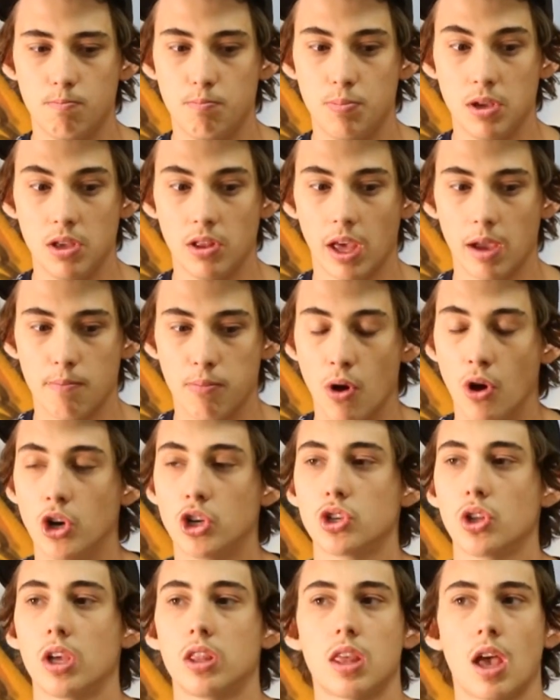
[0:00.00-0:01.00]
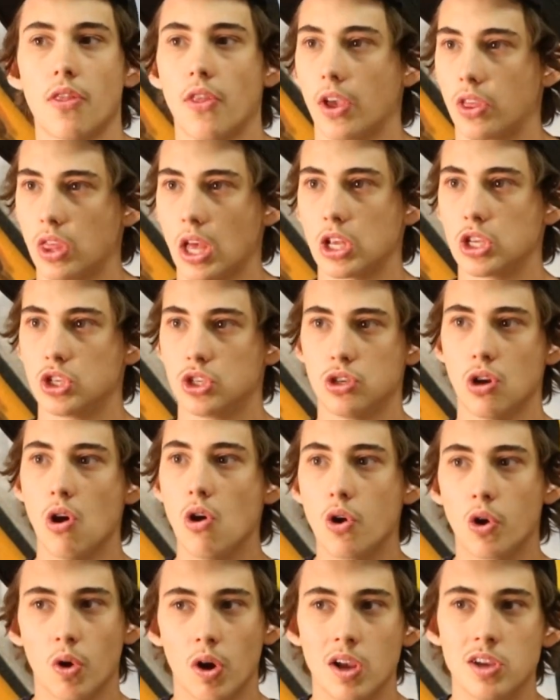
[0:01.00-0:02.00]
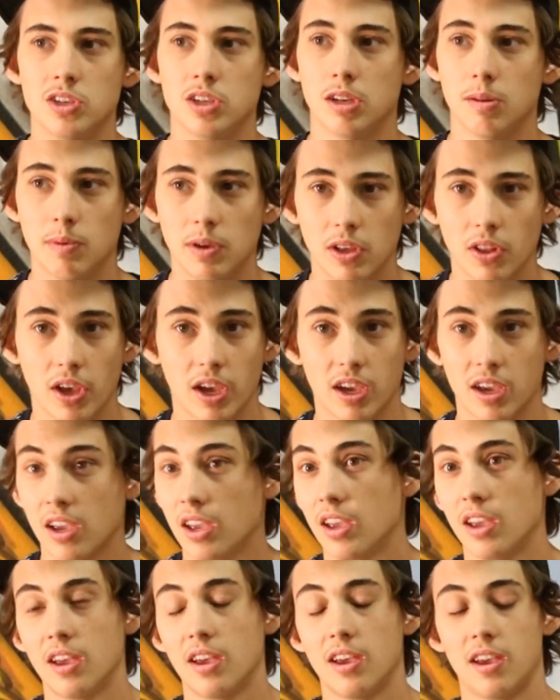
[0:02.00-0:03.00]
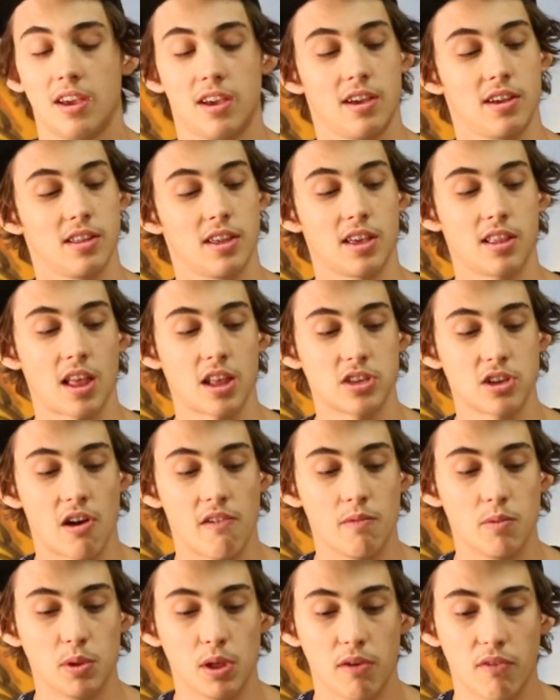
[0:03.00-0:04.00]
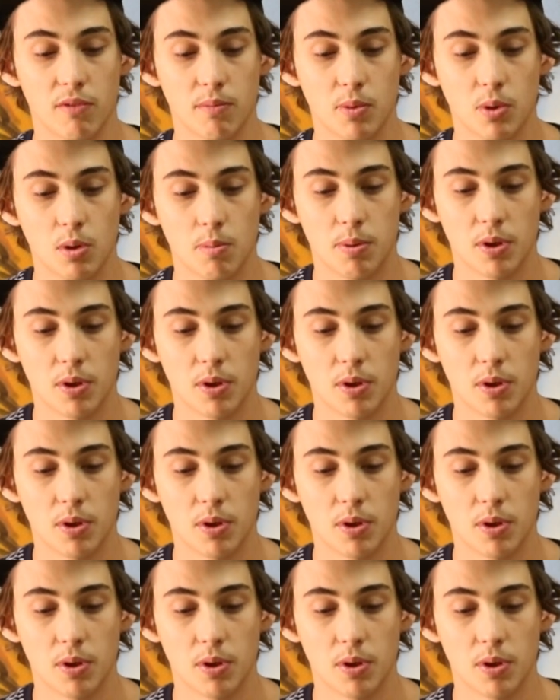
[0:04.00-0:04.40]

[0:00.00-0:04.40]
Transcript: be like pushed like that. Like that's so crazy to me. Like that's unbelievable.